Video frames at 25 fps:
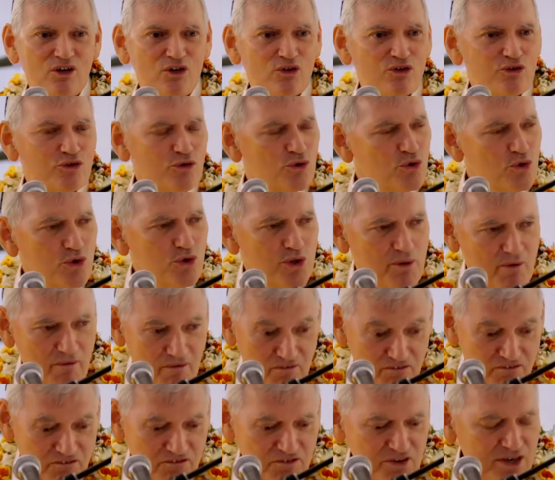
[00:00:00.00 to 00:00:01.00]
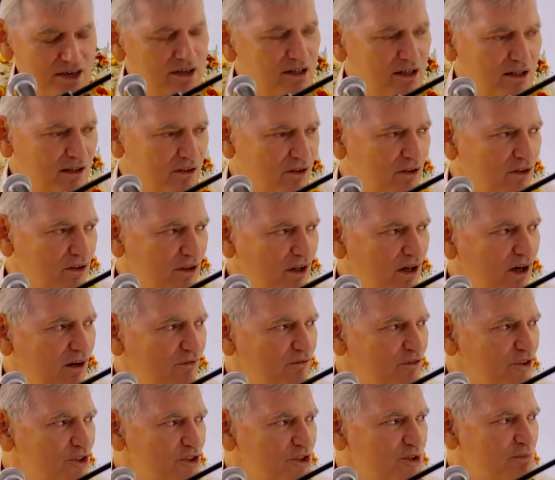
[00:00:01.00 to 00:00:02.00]
through the vehicle
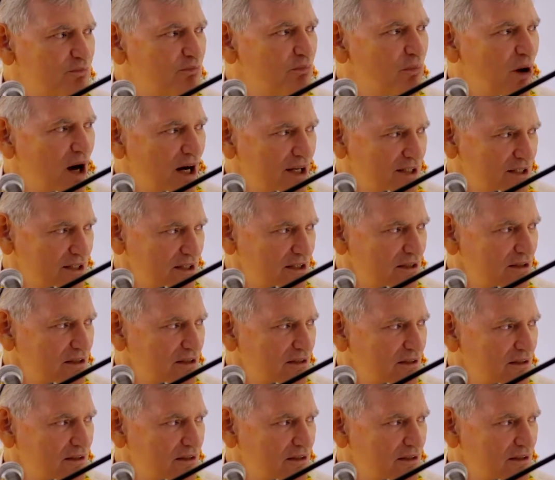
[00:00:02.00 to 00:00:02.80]
of this body.